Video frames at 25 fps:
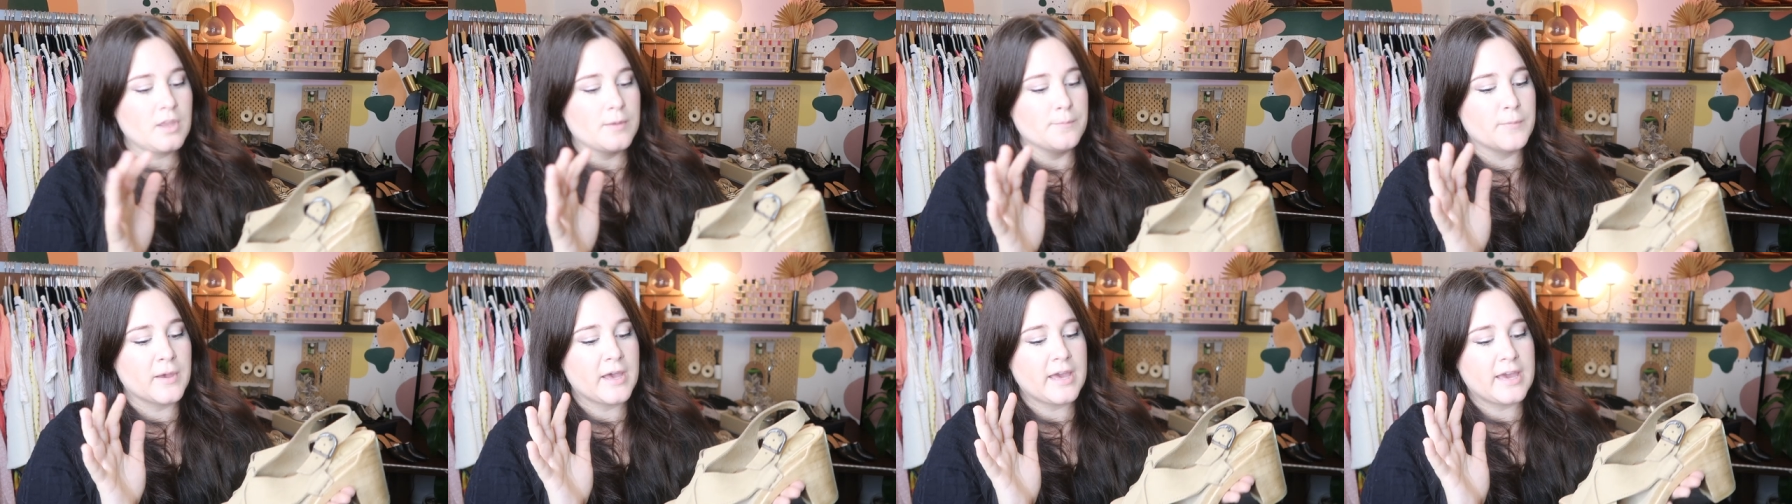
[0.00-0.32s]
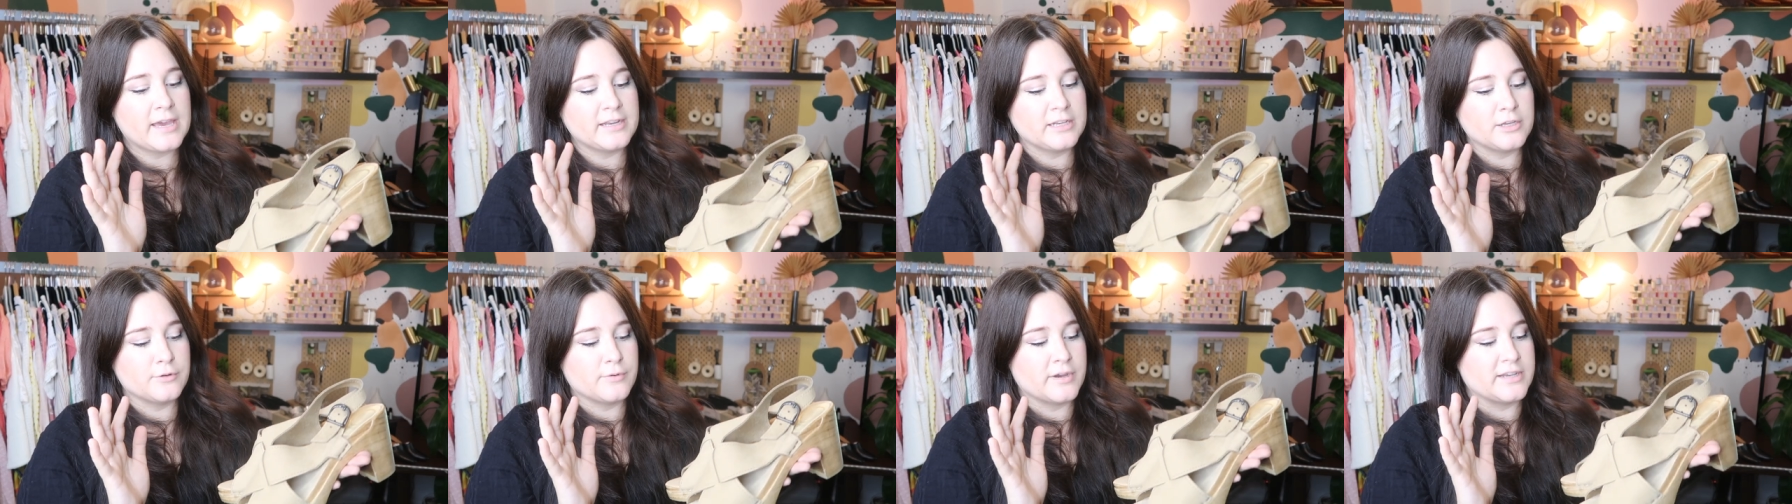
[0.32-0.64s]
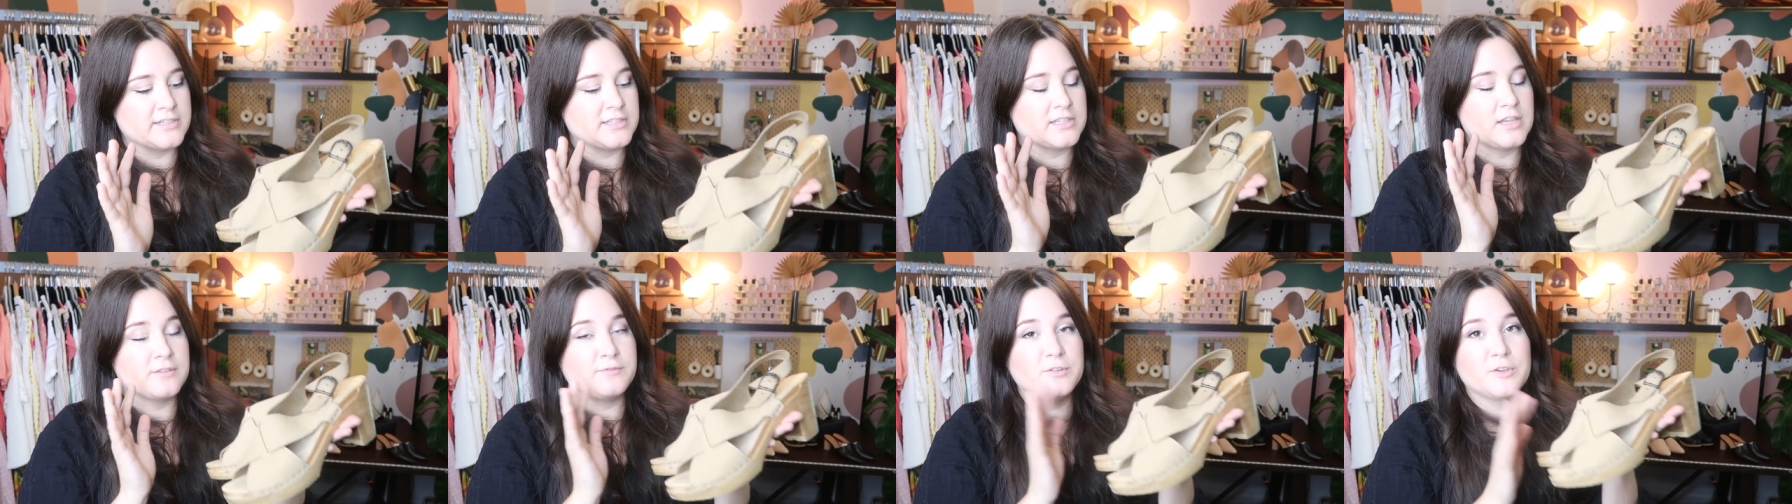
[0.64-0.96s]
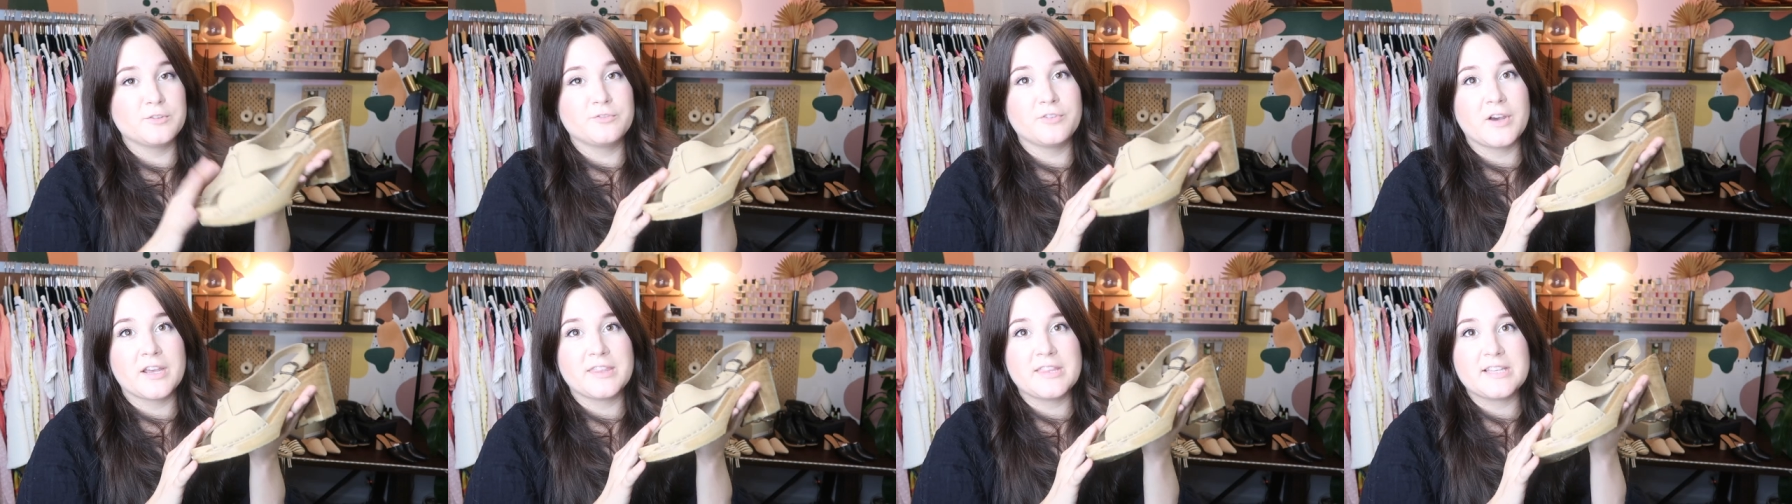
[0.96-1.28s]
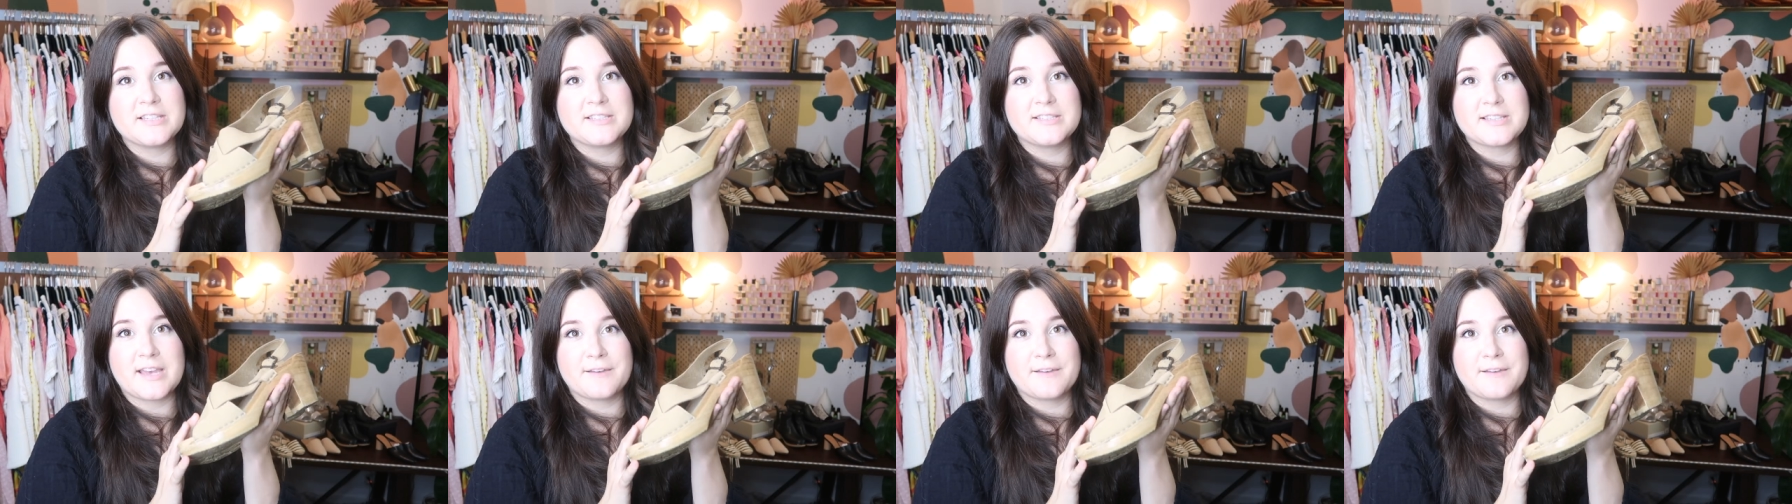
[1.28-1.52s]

but anyways, if you find these,